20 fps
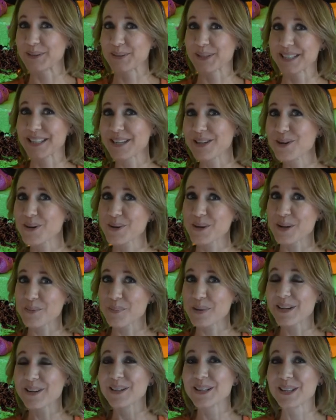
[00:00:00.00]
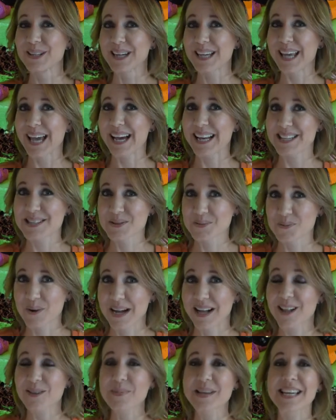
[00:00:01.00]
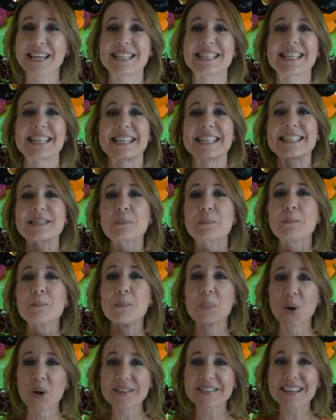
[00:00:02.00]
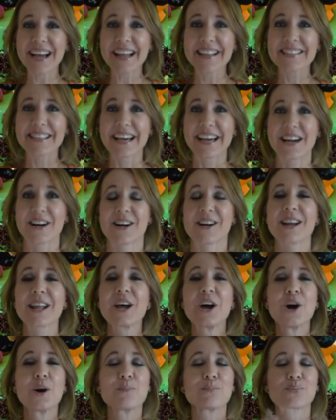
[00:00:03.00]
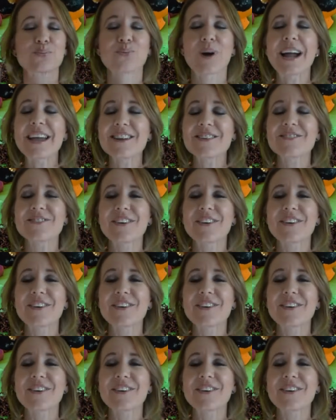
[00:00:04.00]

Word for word: really creepy to look at as well because it is multi-layered, bright,